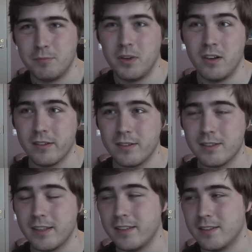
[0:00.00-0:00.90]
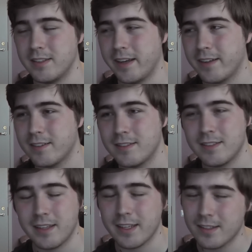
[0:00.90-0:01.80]
bugs,
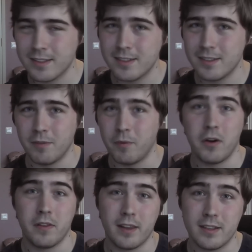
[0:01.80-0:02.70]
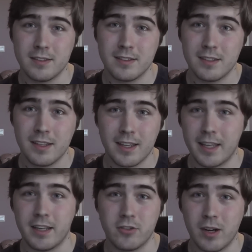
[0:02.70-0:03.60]
insects, like worthless,
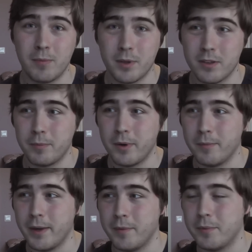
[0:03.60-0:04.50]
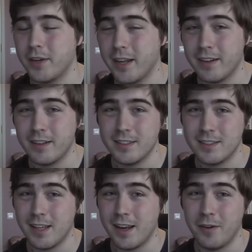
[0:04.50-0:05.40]
getting trampled upon by the
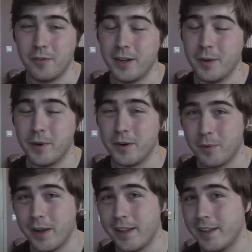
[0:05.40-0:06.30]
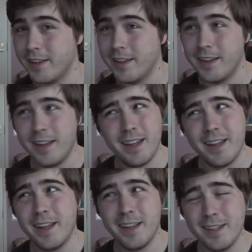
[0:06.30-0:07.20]
protagonist in a really weird way,
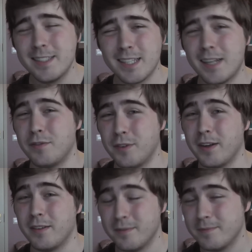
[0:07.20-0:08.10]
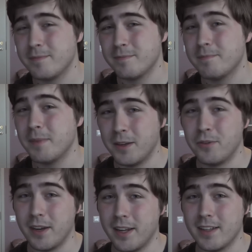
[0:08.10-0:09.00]
it's kind of fun. It
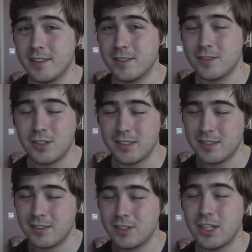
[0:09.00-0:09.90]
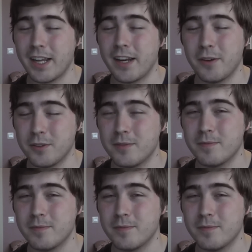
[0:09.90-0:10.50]
really is. Just check it out.